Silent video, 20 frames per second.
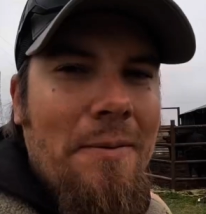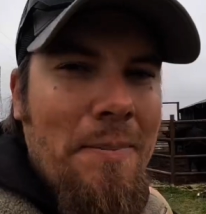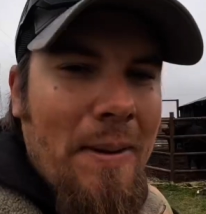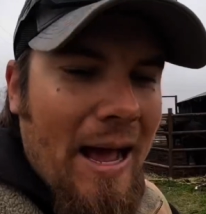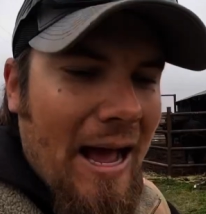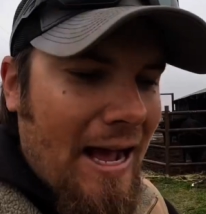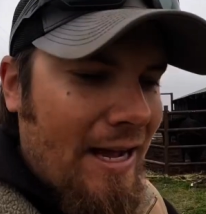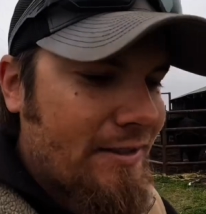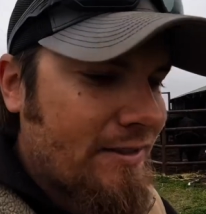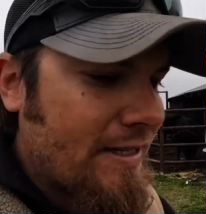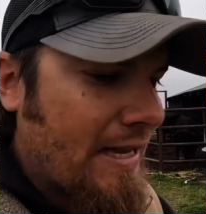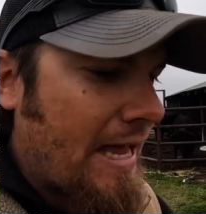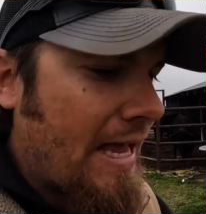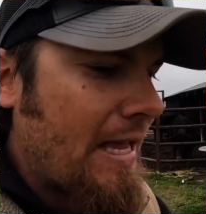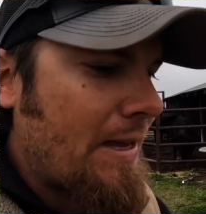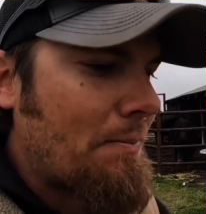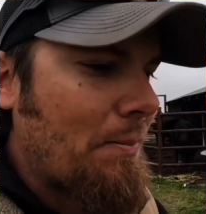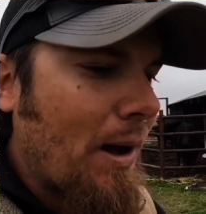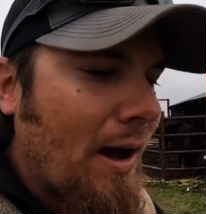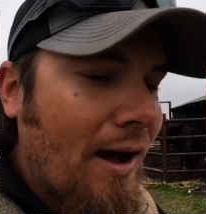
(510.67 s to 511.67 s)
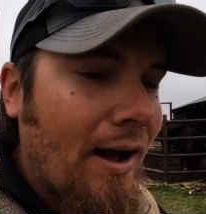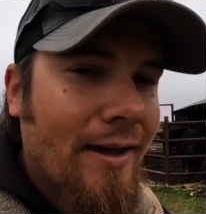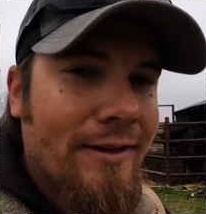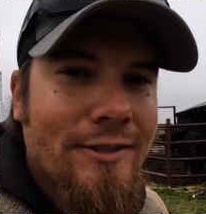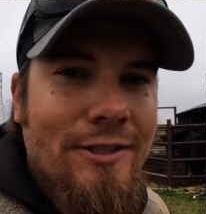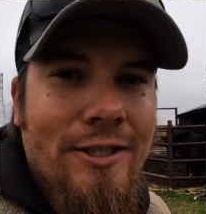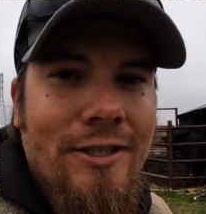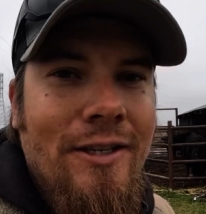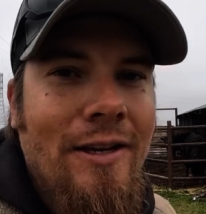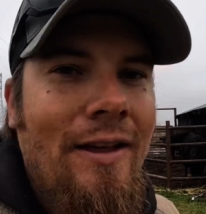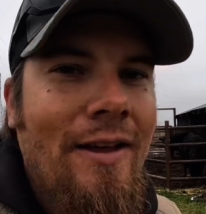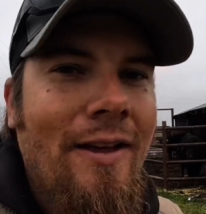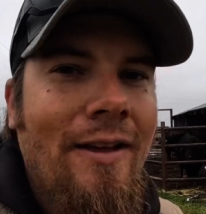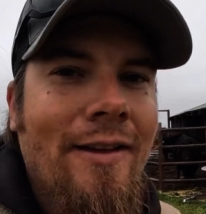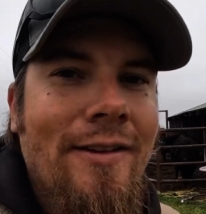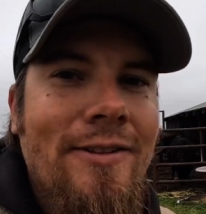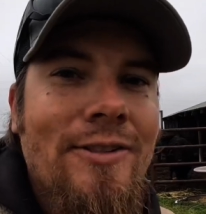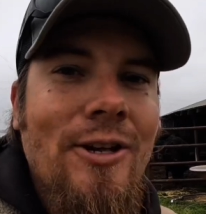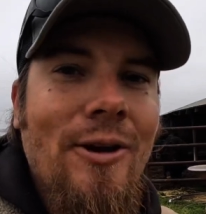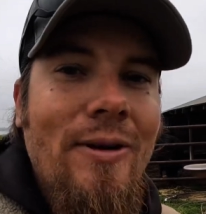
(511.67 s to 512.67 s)
packs a punch.
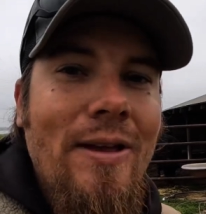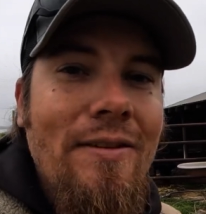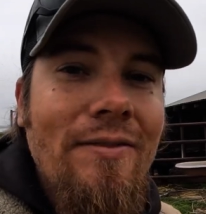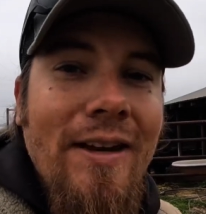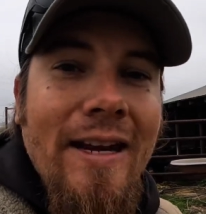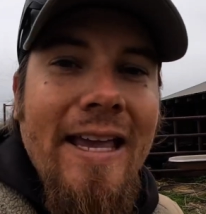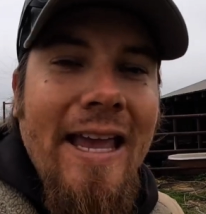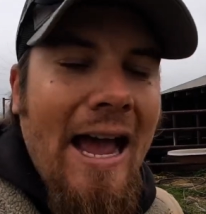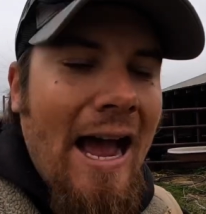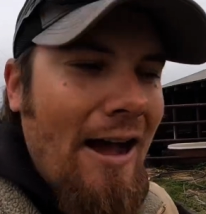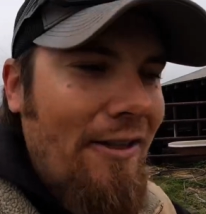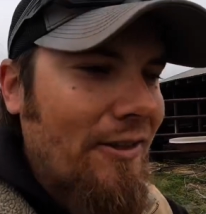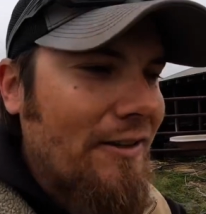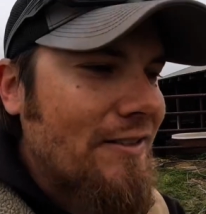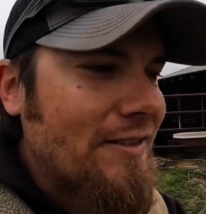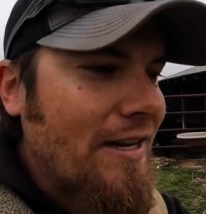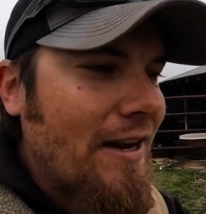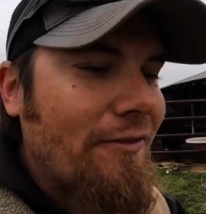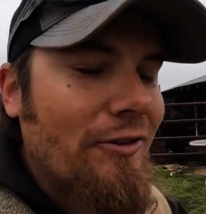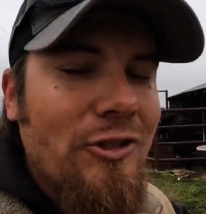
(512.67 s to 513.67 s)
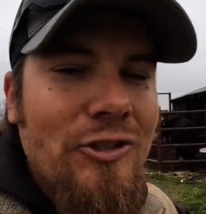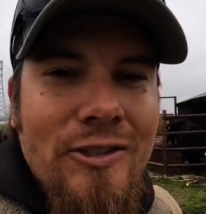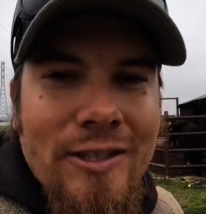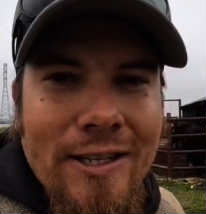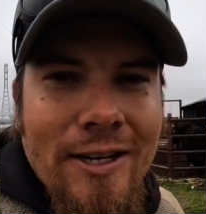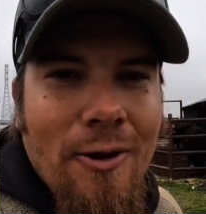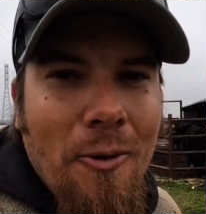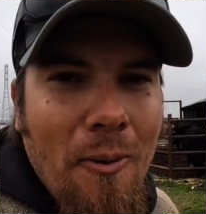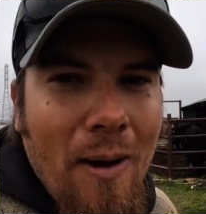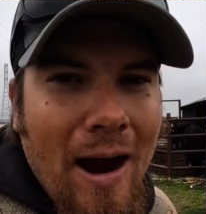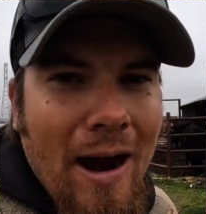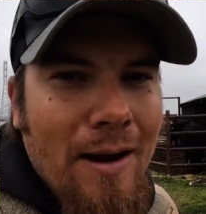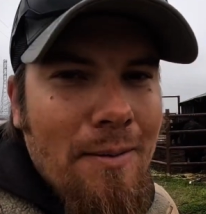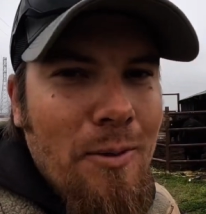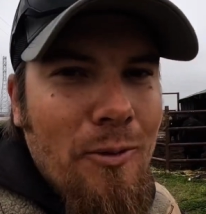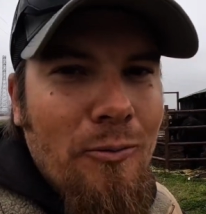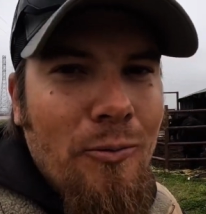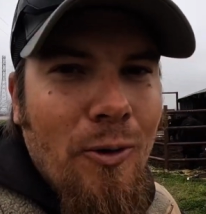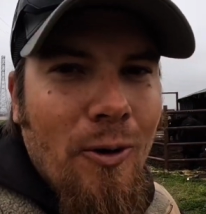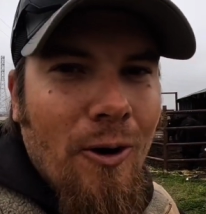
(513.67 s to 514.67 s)
So even a cow that's never seen a wire
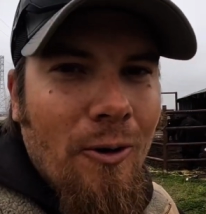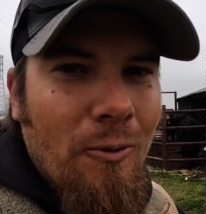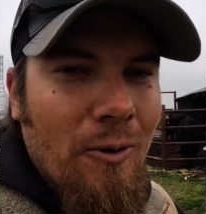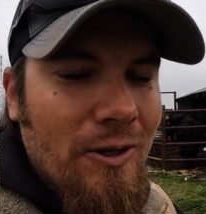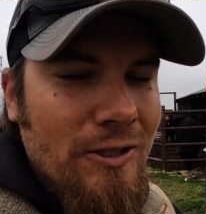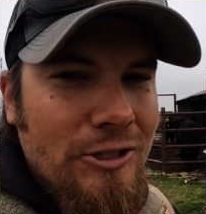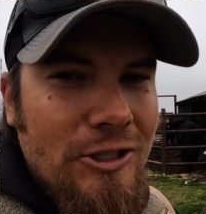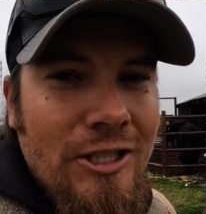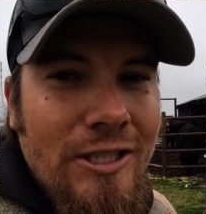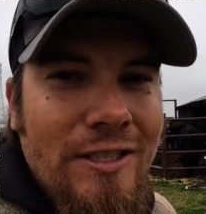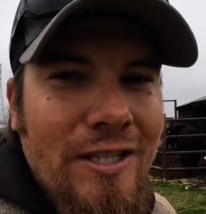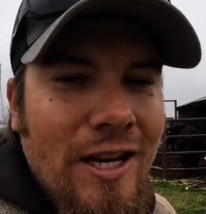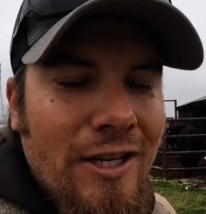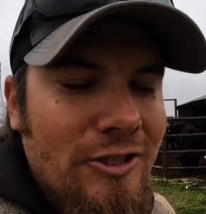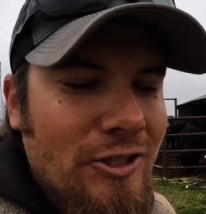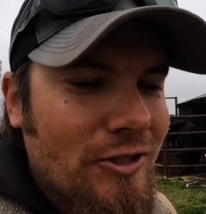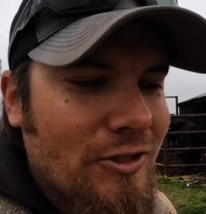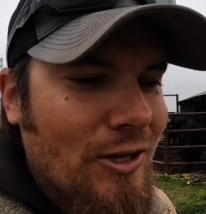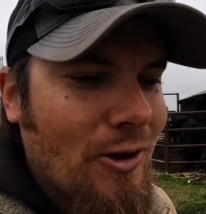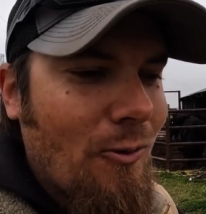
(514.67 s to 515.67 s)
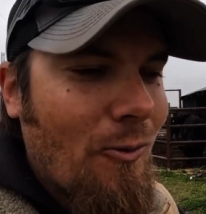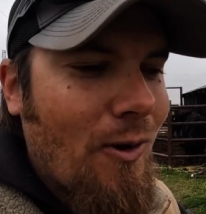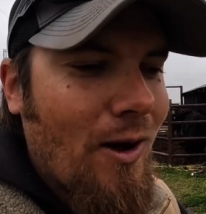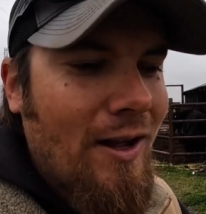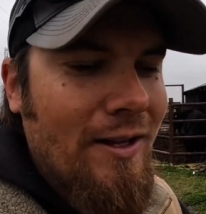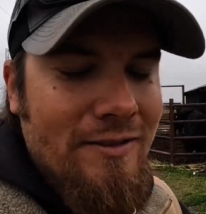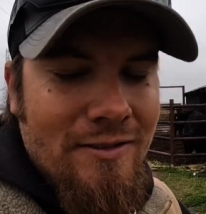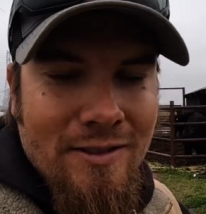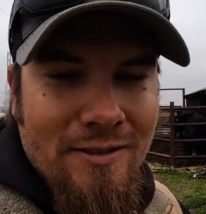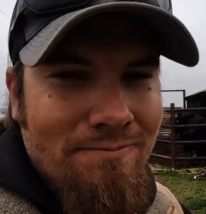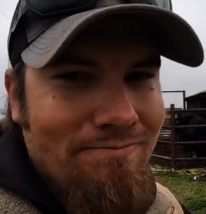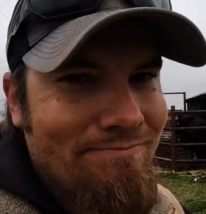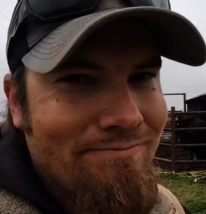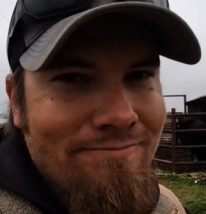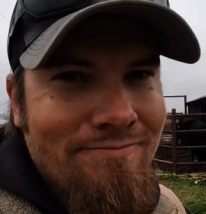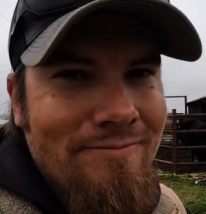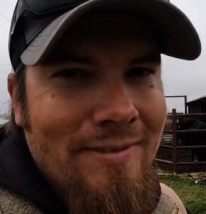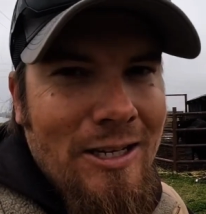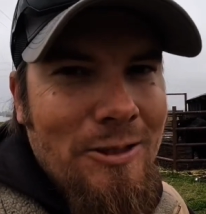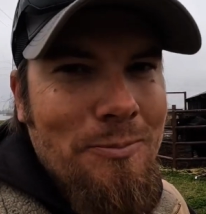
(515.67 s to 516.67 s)
before, once she touches it once,
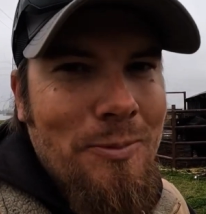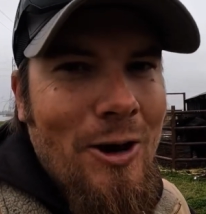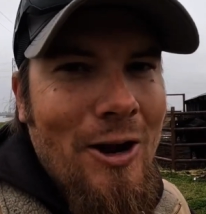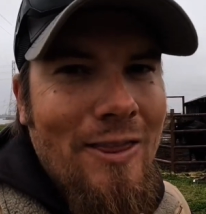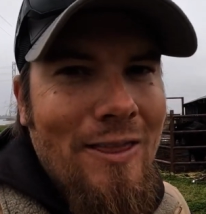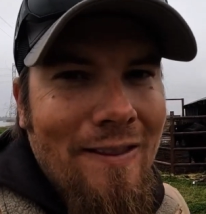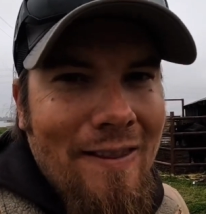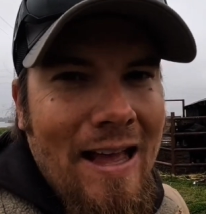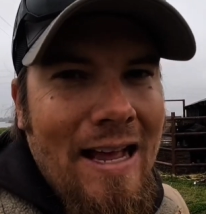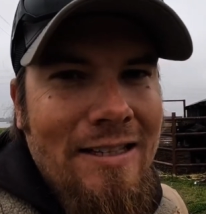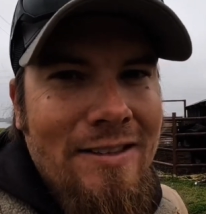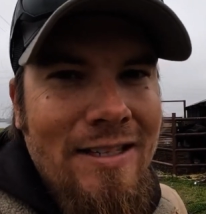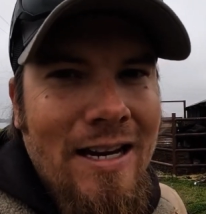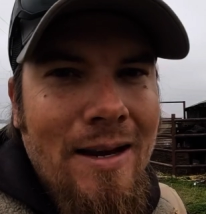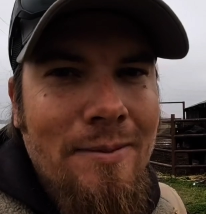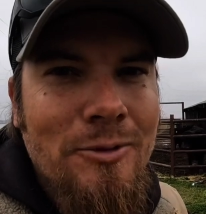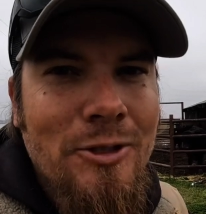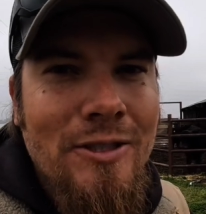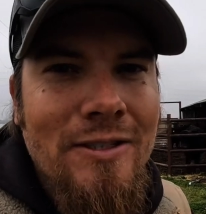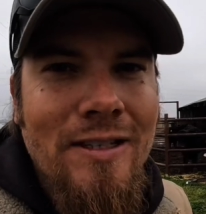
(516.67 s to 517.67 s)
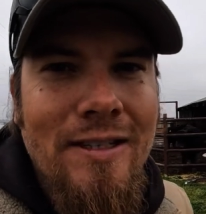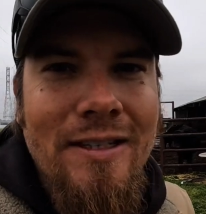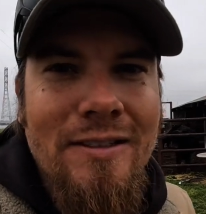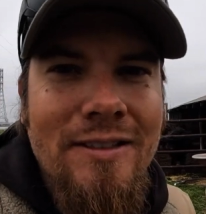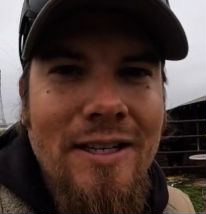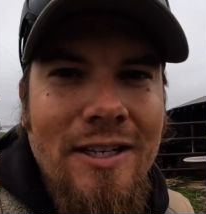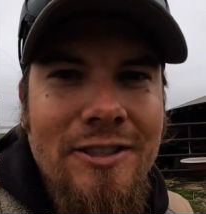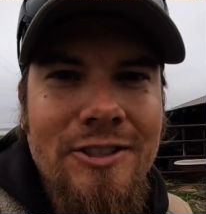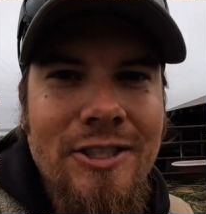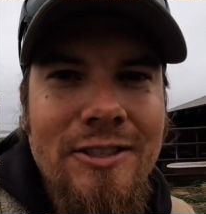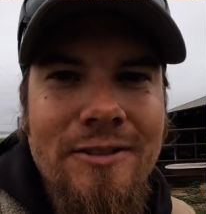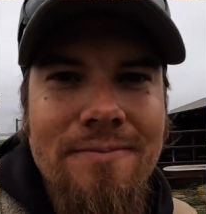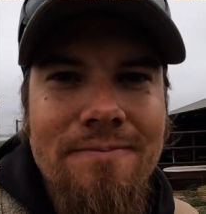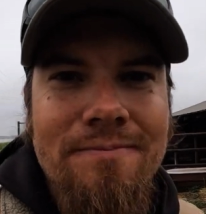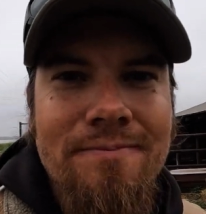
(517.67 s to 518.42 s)
that's probably the last time she's going to touch it.